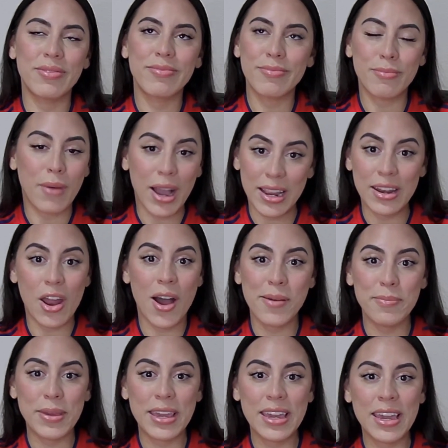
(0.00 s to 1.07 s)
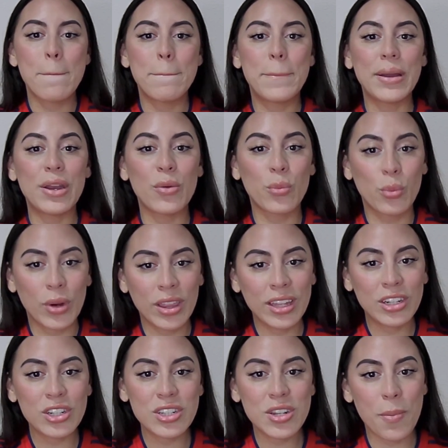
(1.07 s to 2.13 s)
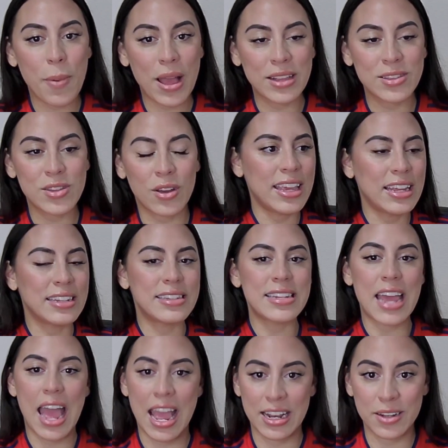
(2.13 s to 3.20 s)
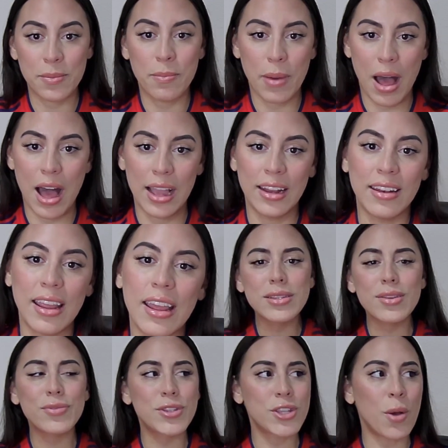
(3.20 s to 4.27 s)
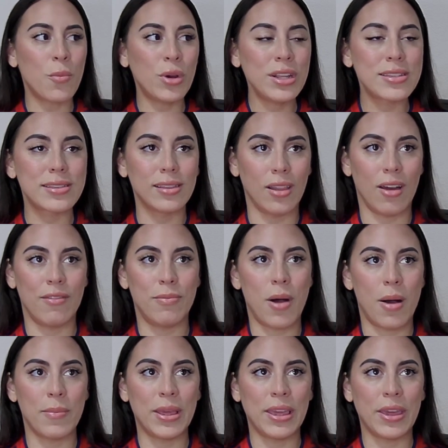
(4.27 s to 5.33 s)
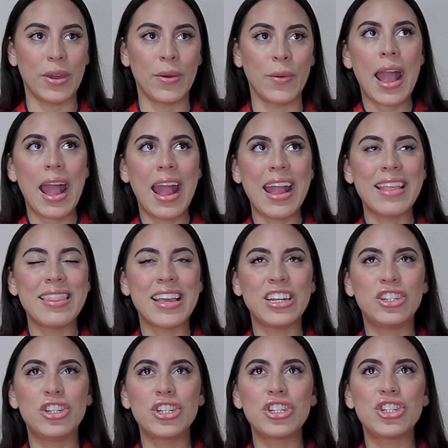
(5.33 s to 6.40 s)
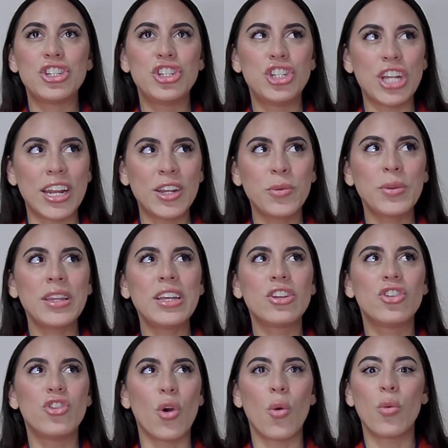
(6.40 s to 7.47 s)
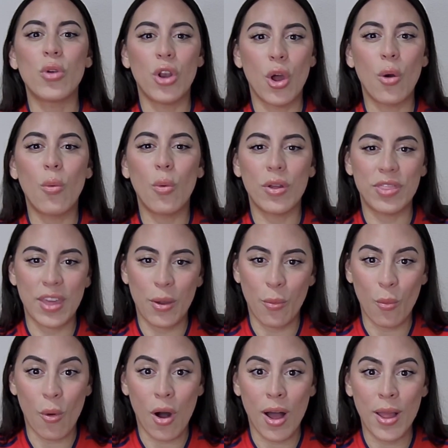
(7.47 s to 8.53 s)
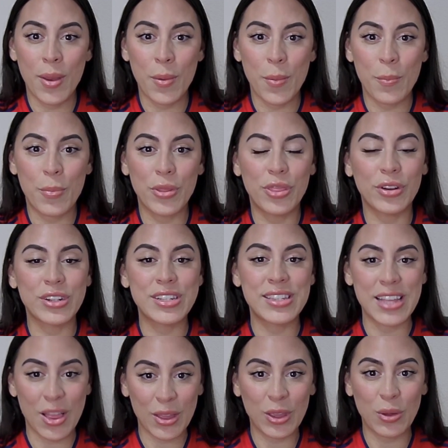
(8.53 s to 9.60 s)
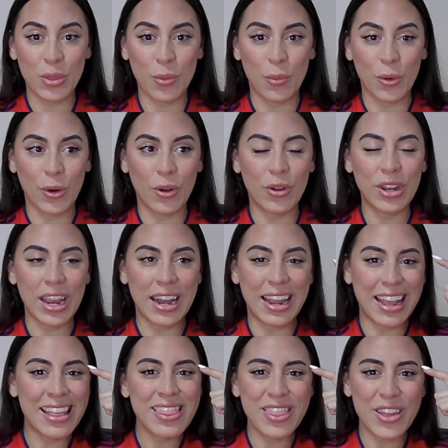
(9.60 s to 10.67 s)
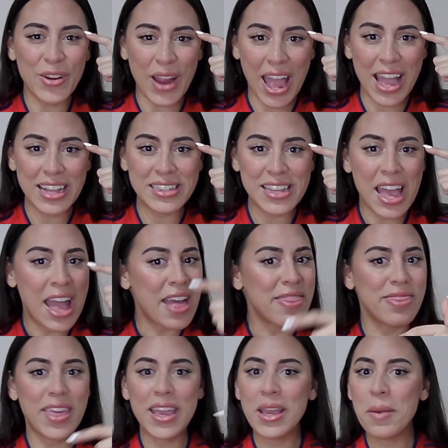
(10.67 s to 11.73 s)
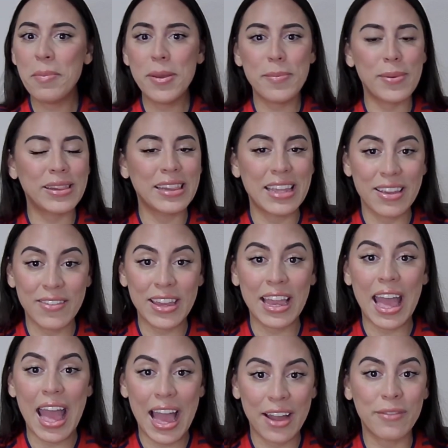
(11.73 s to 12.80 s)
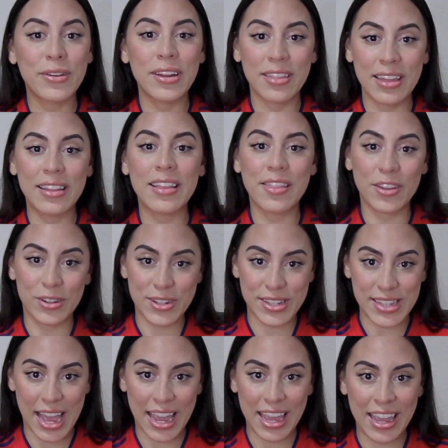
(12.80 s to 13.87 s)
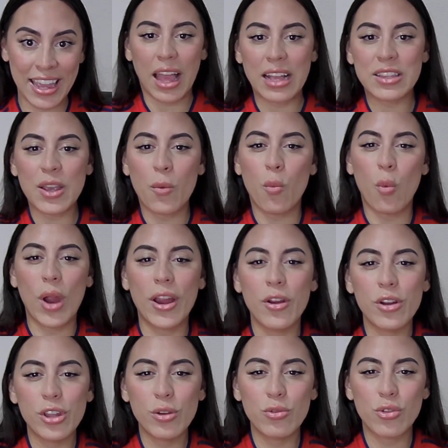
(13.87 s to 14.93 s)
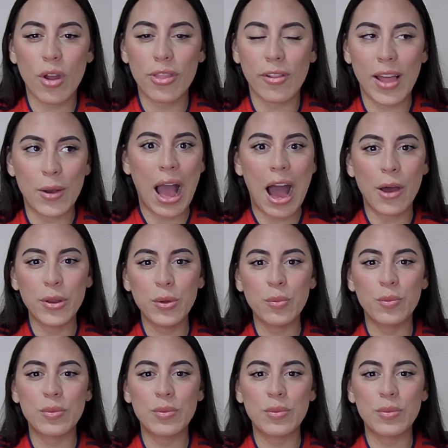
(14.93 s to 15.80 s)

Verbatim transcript: might not be, but it really just depends on the intent behind it. If someone is love bombing you and they just genuinely don't know what they want, but they're selling you the world, and in their heads, they could be believing everything that they're saying. It's like, where do you draw the line? How do you